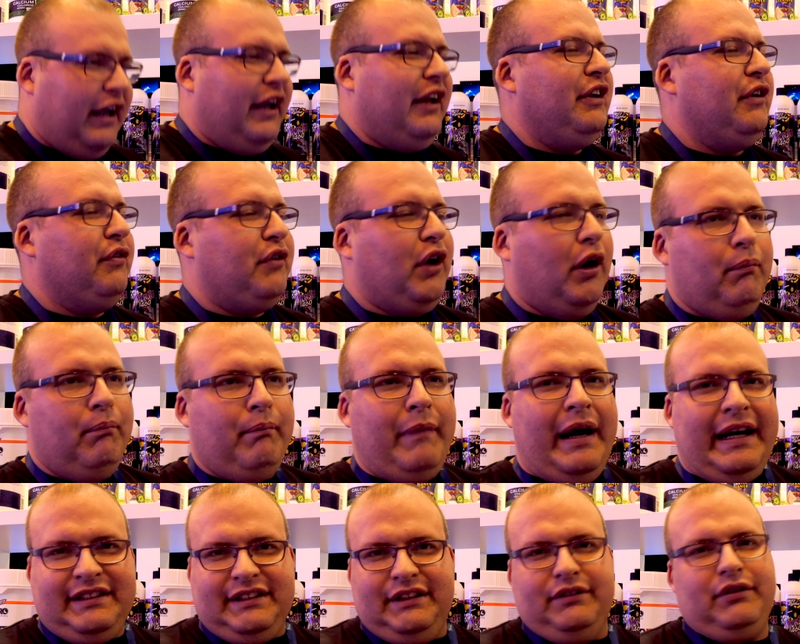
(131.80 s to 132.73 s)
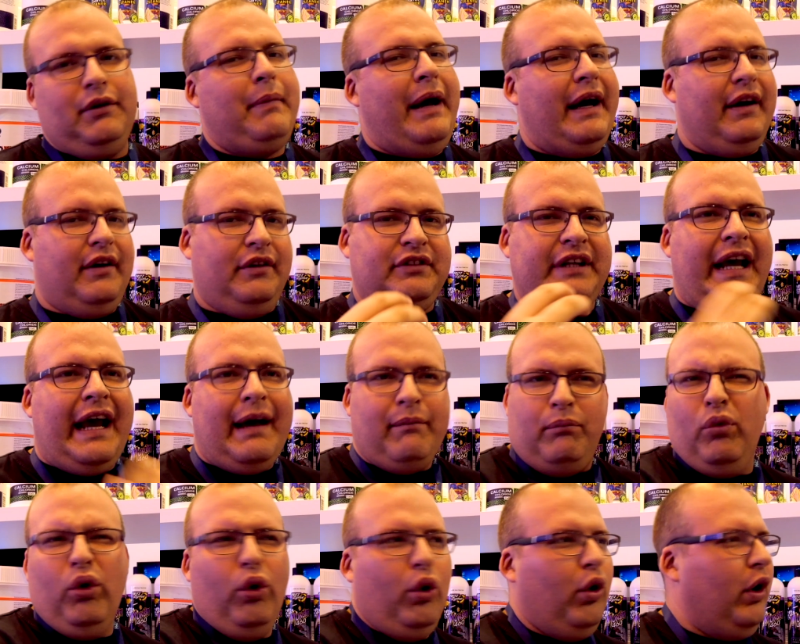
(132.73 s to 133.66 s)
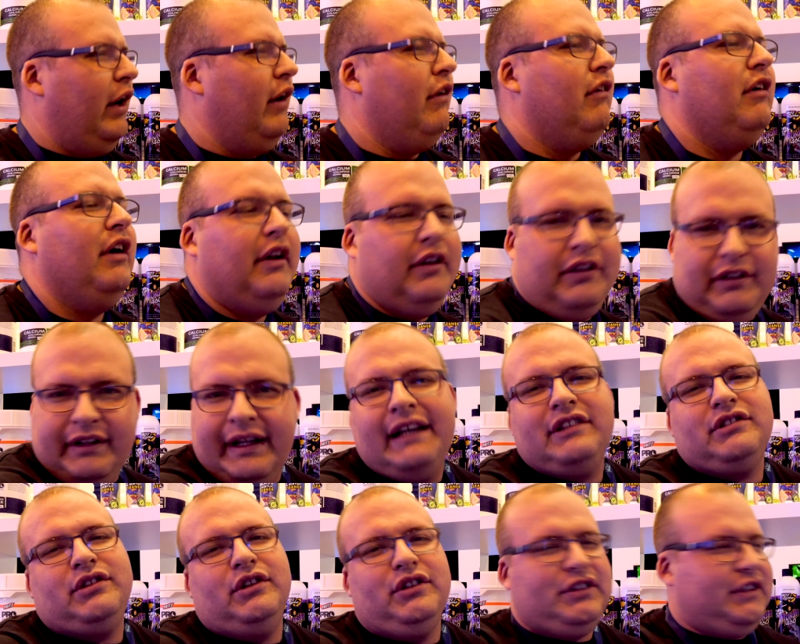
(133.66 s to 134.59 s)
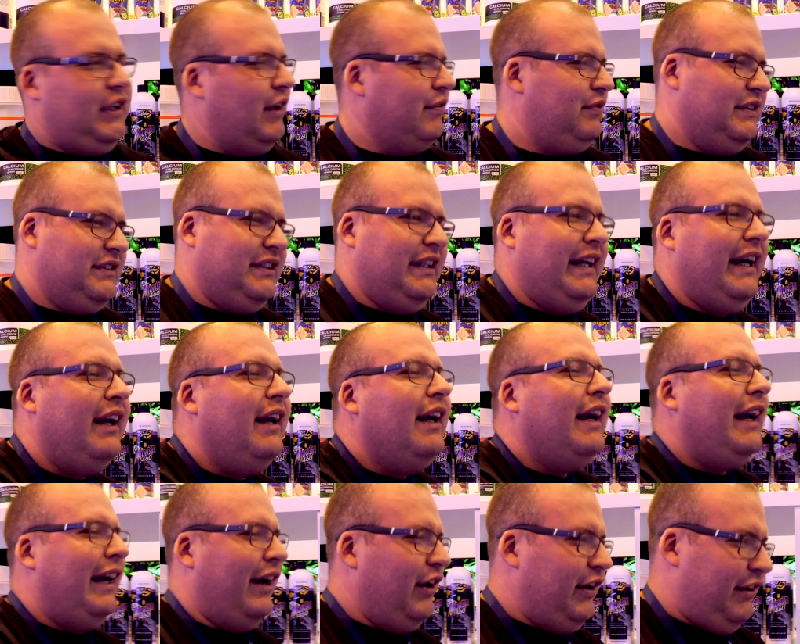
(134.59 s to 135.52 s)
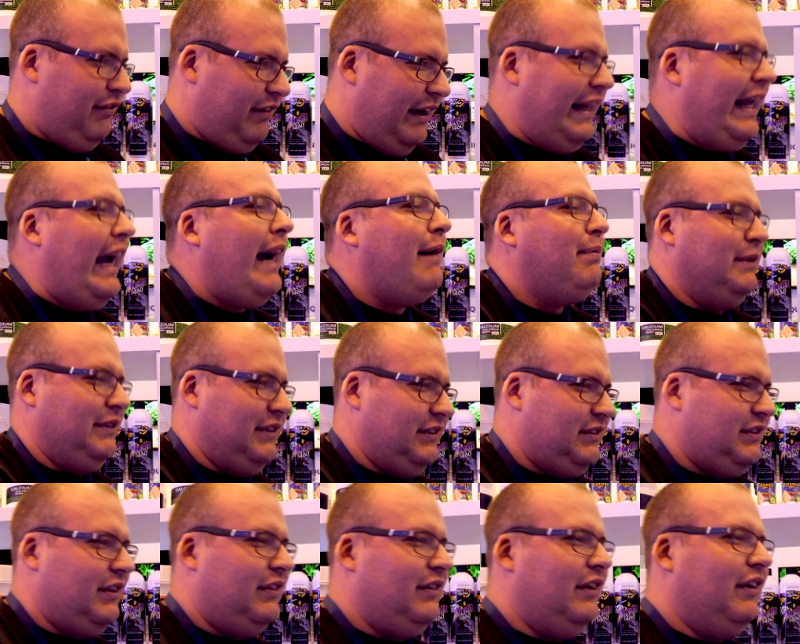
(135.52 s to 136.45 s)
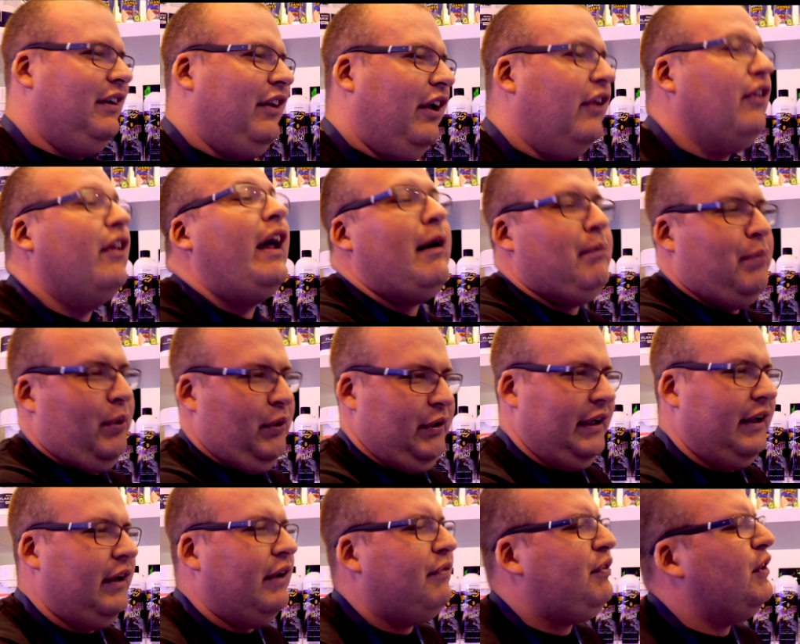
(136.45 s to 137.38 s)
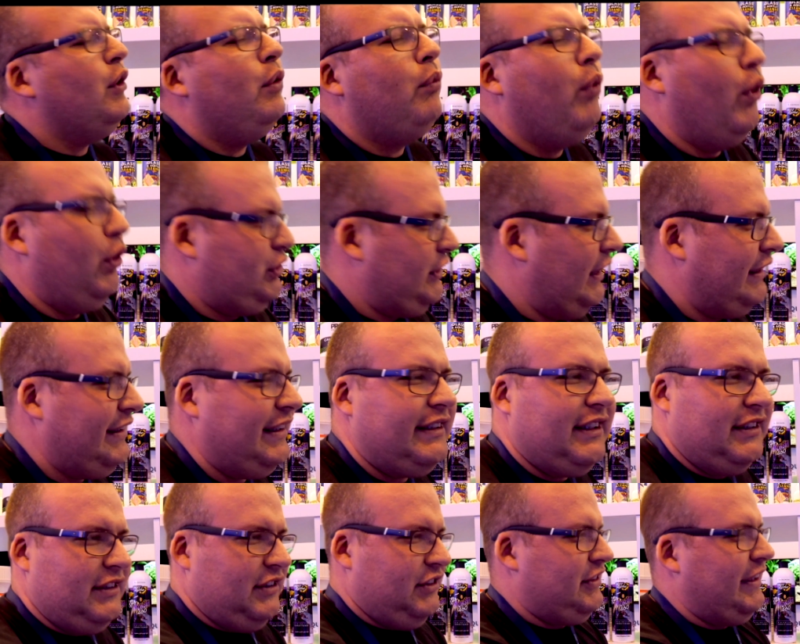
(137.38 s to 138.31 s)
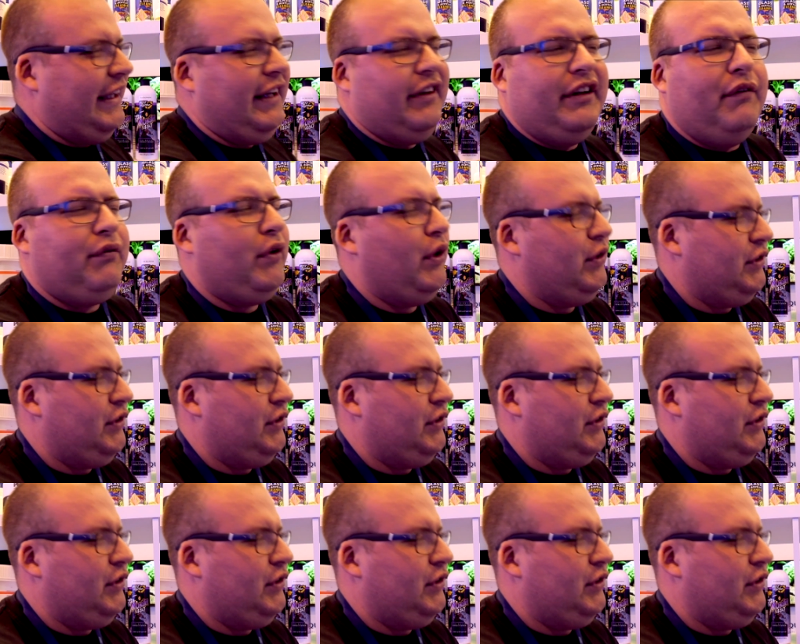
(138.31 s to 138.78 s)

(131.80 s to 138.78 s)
And you've got massive amount of tap water and that sort of stuff, isn't it? It only really happens at that point. If you do a water change, it doesn't steal enough